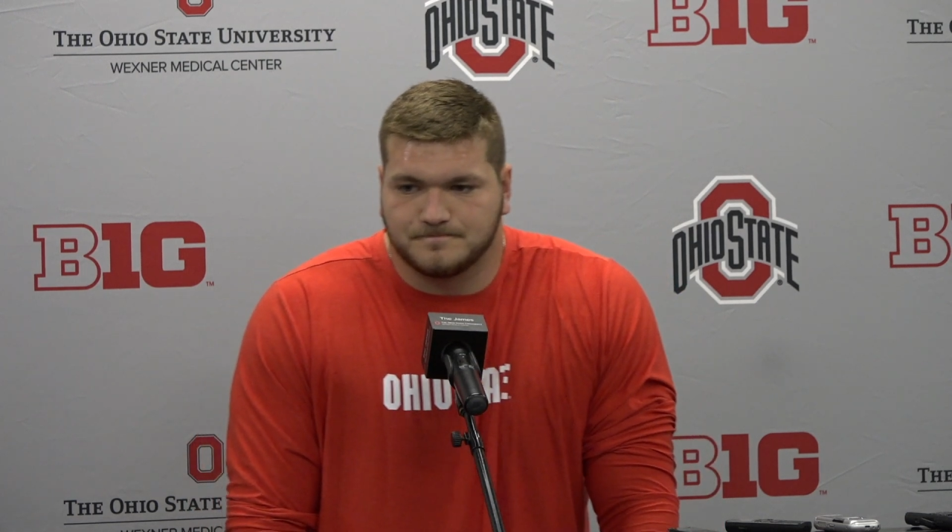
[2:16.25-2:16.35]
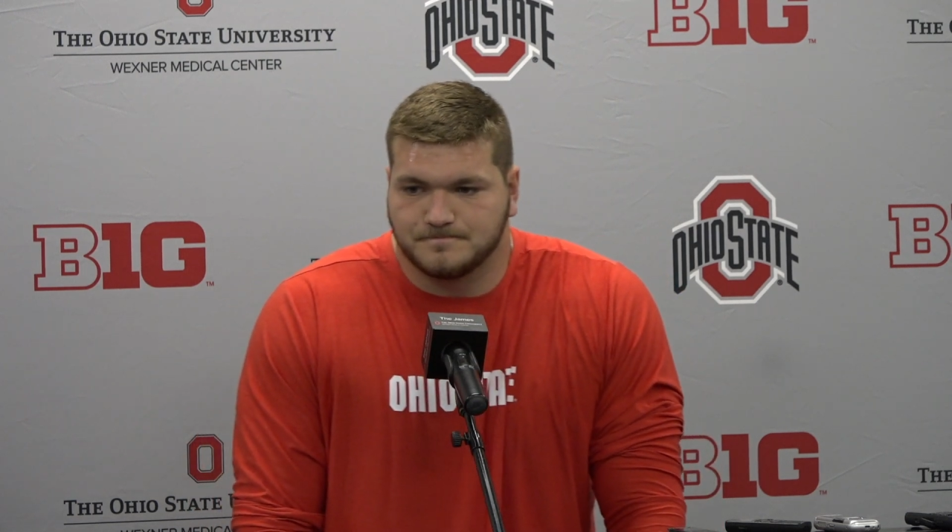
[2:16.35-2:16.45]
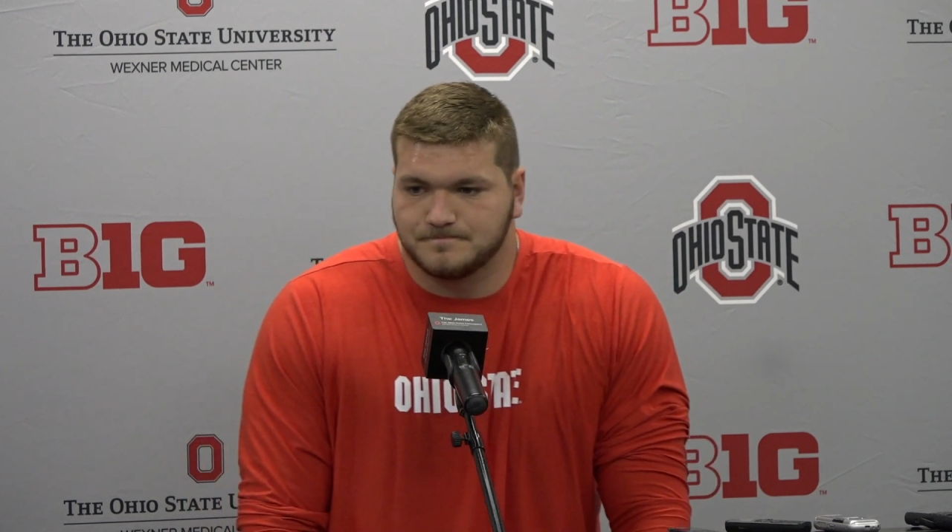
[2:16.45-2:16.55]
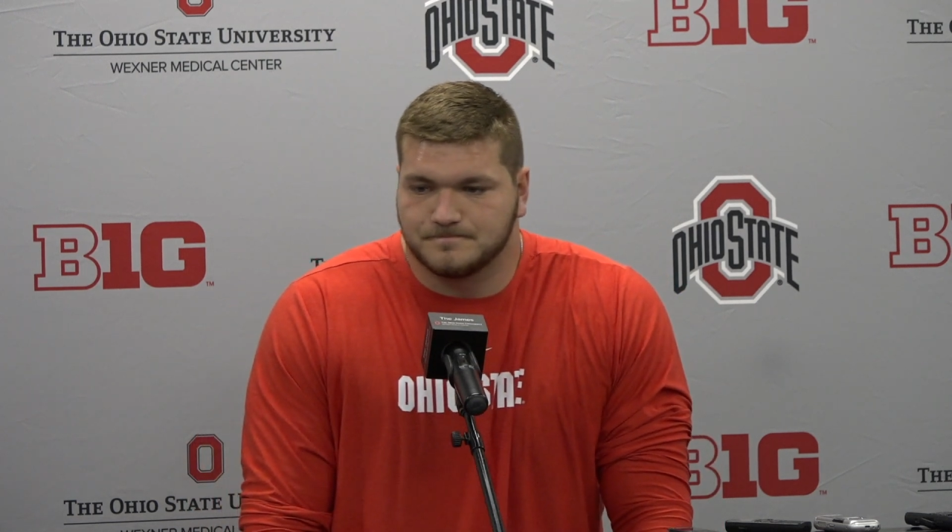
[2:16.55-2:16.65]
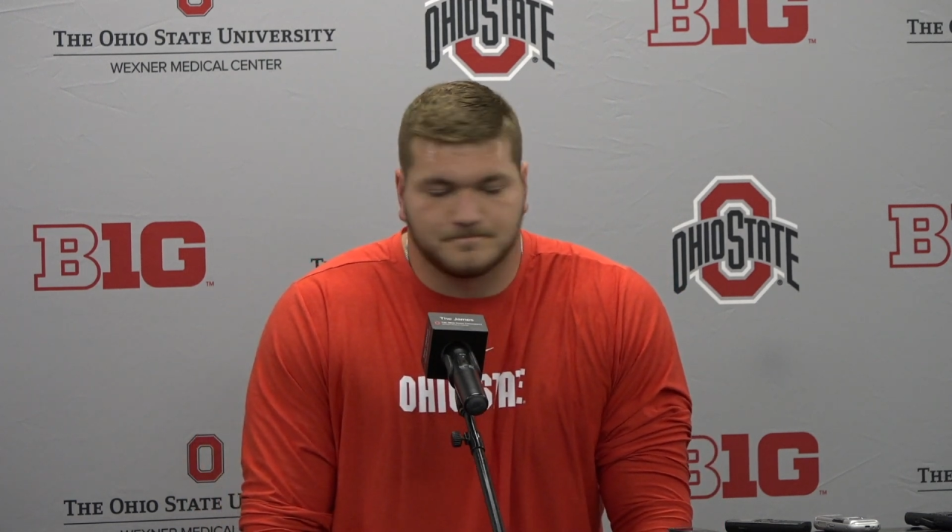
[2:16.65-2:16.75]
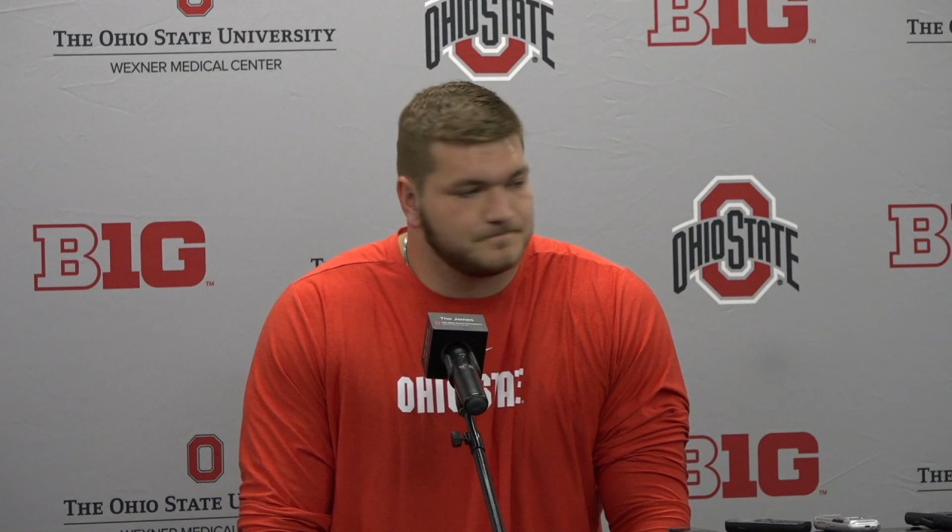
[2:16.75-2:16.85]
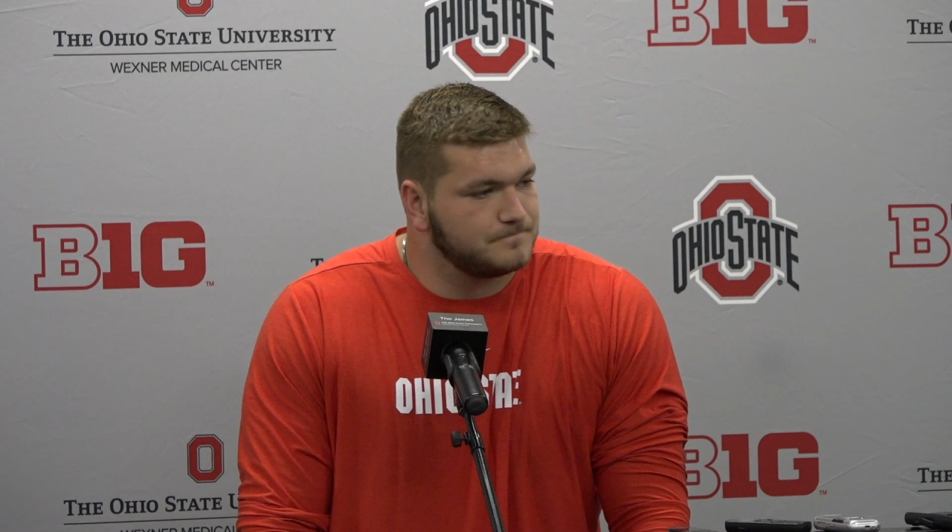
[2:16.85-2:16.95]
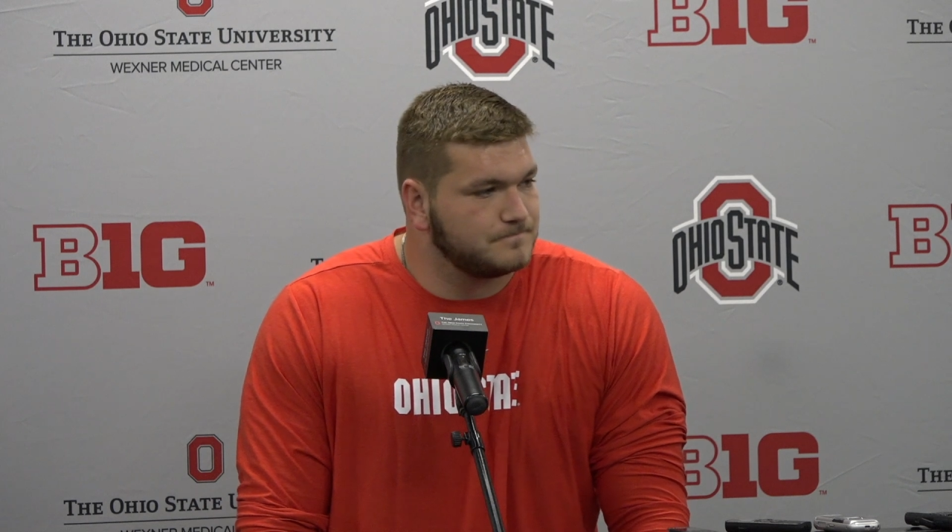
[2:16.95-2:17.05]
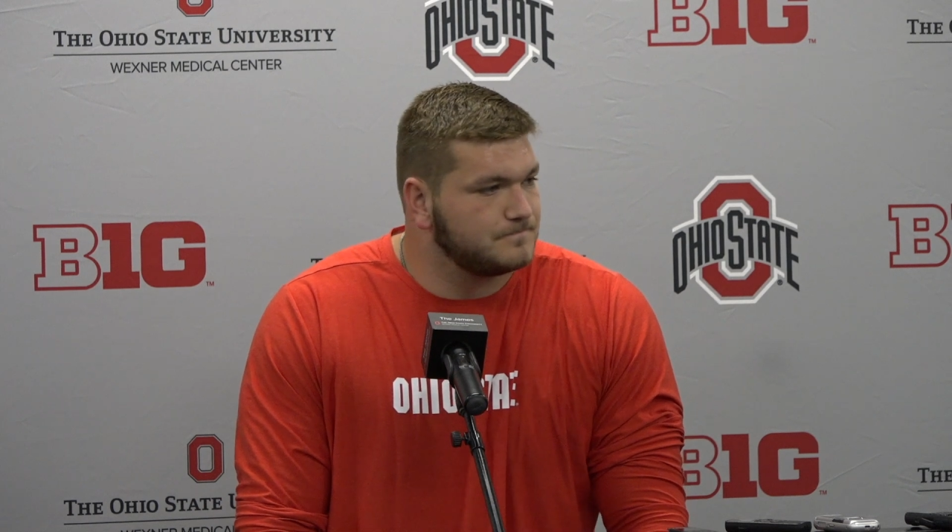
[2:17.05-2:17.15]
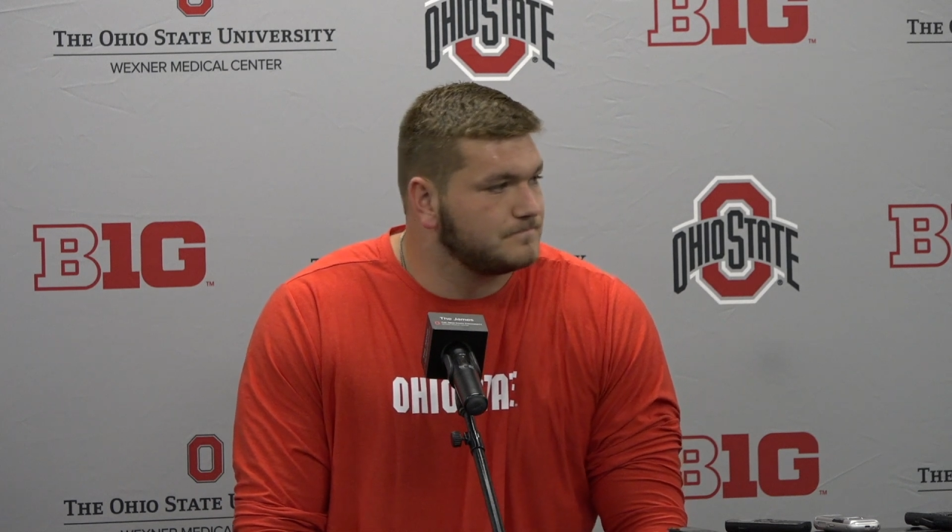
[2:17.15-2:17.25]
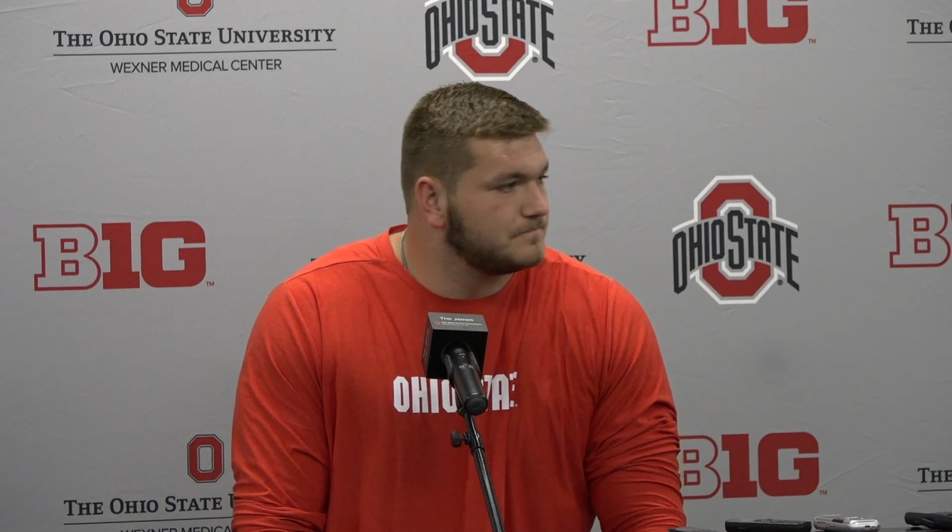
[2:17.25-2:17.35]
Far left, Lori from